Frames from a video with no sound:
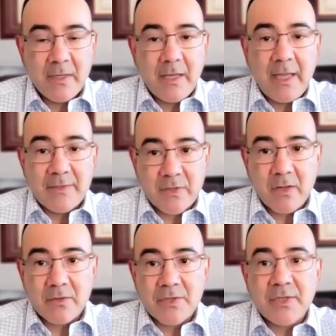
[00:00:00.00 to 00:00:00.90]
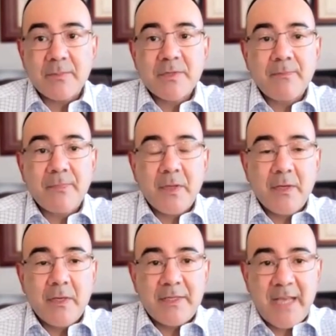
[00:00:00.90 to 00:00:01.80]
and scholarships.
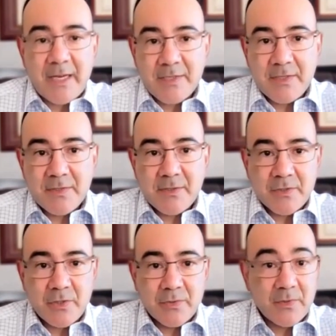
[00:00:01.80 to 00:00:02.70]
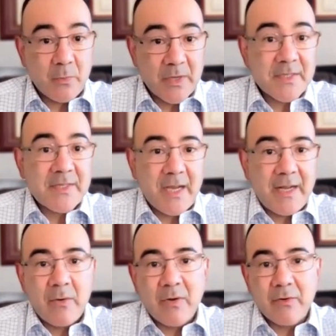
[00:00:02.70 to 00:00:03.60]
Texas shows the risk
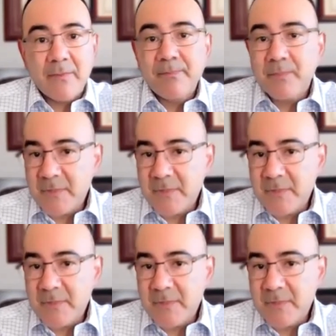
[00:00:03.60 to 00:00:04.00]
side, however.